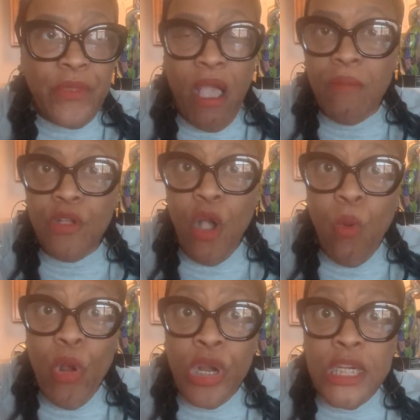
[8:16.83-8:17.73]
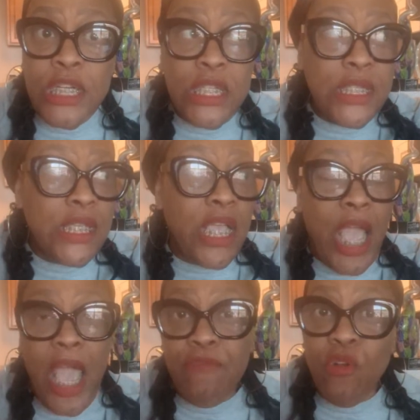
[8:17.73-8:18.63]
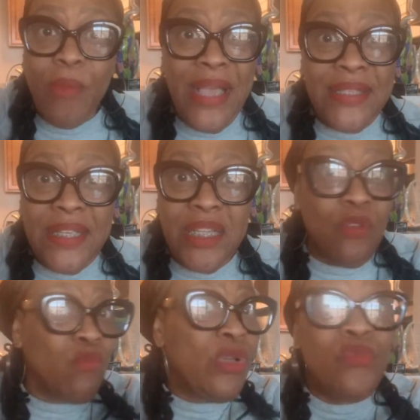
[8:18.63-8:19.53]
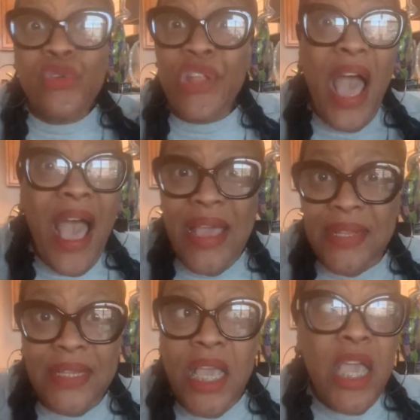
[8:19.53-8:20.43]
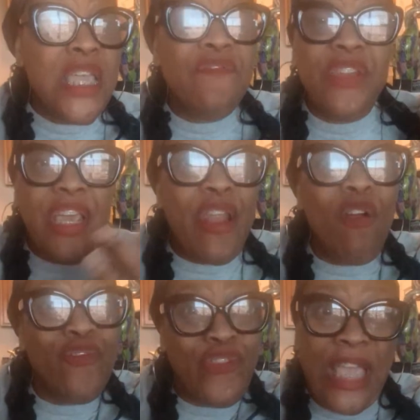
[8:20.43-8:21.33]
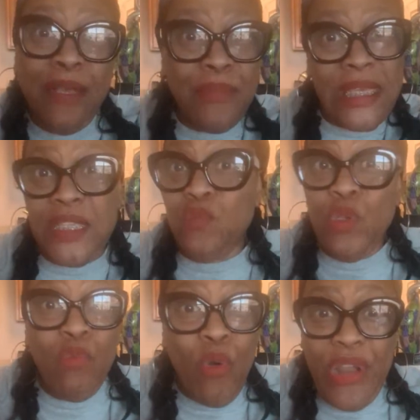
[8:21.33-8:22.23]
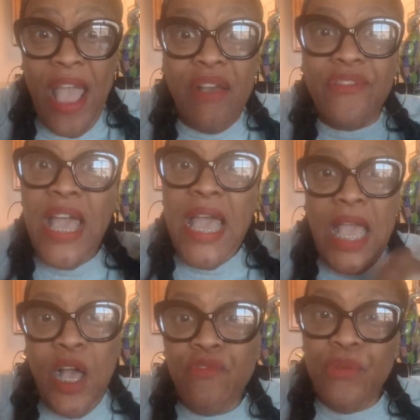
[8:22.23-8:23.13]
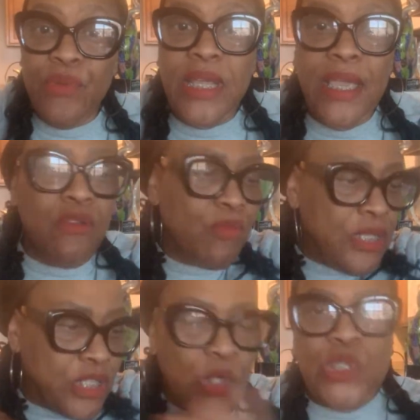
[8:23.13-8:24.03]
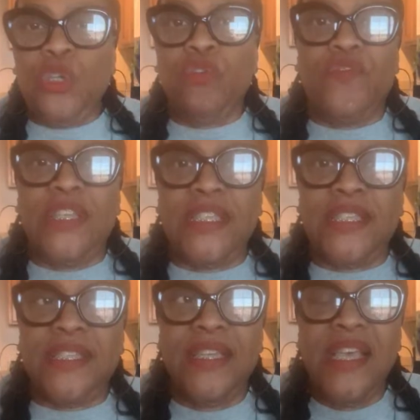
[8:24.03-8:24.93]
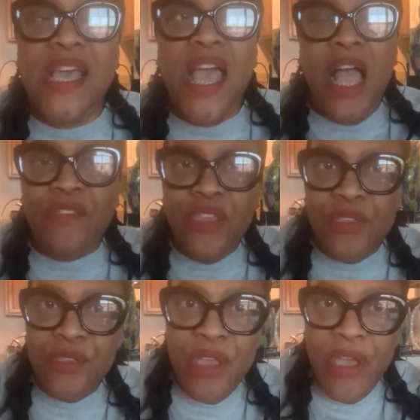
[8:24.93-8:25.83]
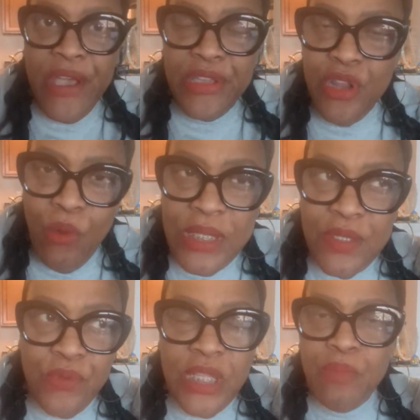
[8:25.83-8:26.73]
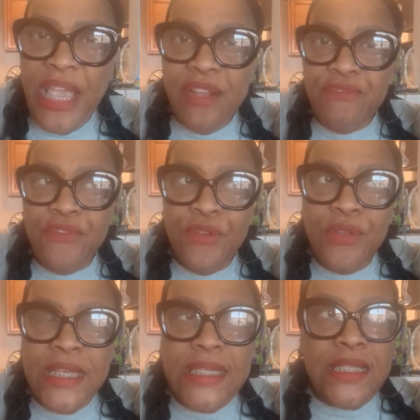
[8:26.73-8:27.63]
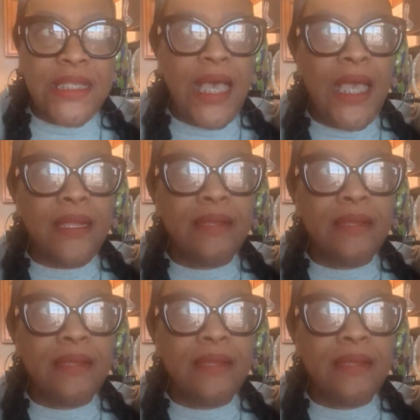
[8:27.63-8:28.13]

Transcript: co-workers, and romantically. We will not. Even in our families, we won't have healthy. It'll be so surface. And then you know what's really painful is that